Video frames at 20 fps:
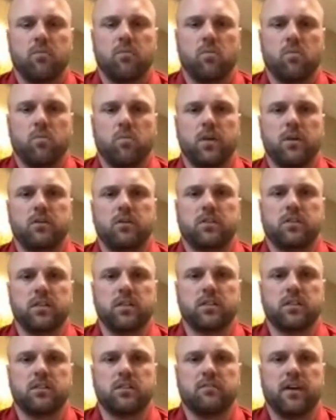what do you
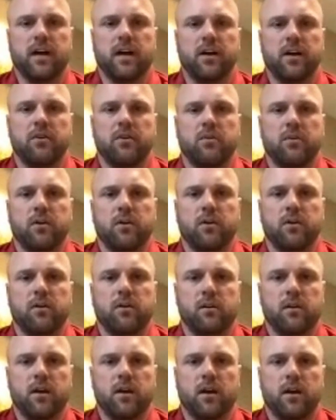see as the value
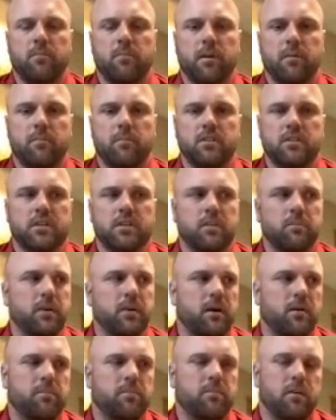in our membership
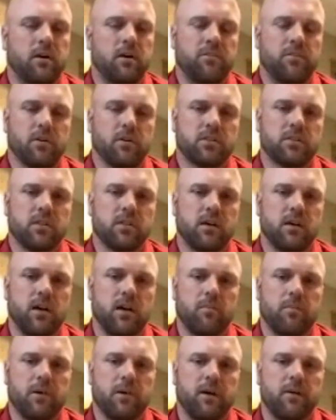and our folks that are
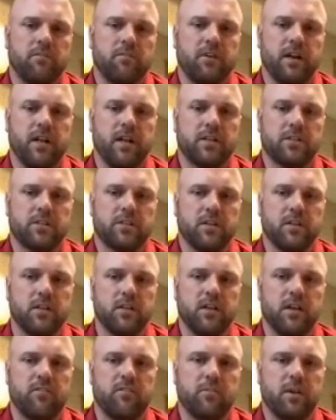helping out financially
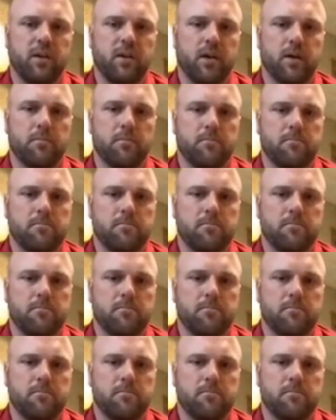in the FPA?